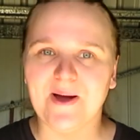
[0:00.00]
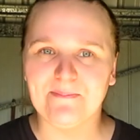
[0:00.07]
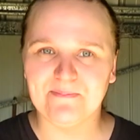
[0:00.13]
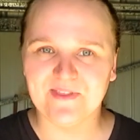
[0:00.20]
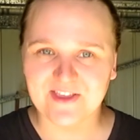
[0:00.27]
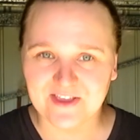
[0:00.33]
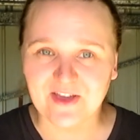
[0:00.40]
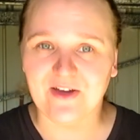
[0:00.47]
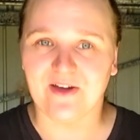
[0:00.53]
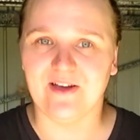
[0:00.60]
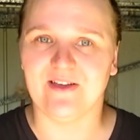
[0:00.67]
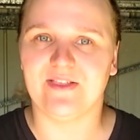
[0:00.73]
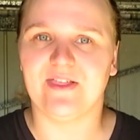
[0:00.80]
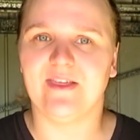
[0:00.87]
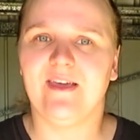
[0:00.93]
up the
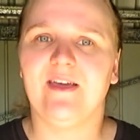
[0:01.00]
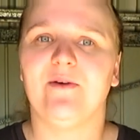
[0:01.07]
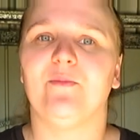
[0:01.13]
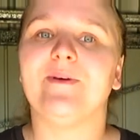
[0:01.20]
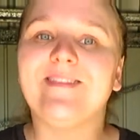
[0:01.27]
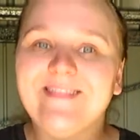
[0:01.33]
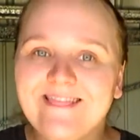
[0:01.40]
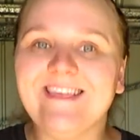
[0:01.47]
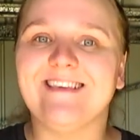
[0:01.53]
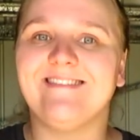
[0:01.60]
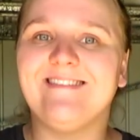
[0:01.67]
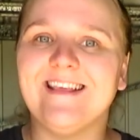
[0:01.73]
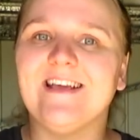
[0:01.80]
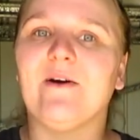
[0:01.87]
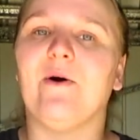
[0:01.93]
girth with this
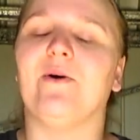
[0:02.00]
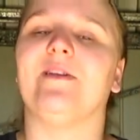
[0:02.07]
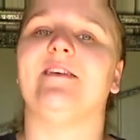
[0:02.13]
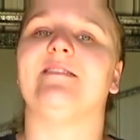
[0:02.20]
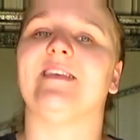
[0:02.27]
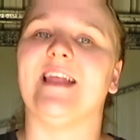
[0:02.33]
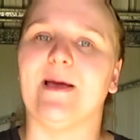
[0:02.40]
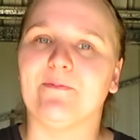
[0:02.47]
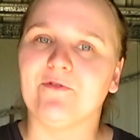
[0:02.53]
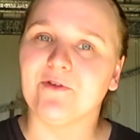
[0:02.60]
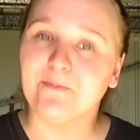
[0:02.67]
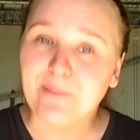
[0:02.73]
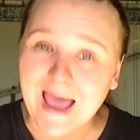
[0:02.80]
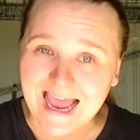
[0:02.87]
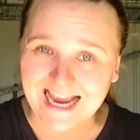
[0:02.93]
thing on is an
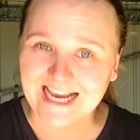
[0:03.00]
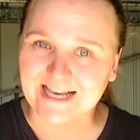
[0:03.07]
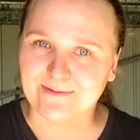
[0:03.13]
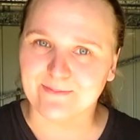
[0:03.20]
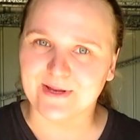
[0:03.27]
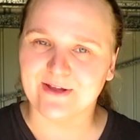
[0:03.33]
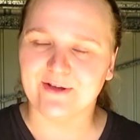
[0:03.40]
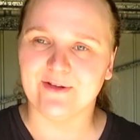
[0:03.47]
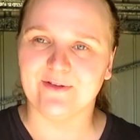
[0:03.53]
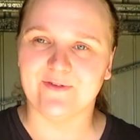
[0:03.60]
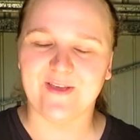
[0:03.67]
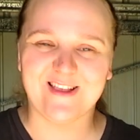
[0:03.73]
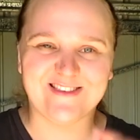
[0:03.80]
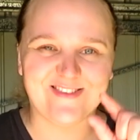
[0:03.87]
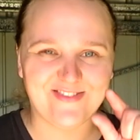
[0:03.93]
absolute pain,
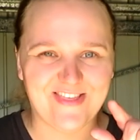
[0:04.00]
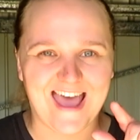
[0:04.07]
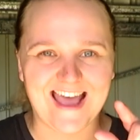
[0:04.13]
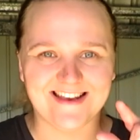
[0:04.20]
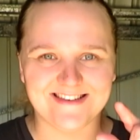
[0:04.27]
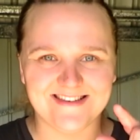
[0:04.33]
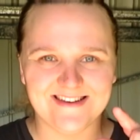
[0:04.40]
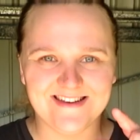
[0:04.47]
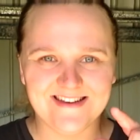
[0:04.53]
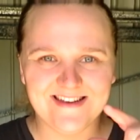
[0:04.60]
because it's that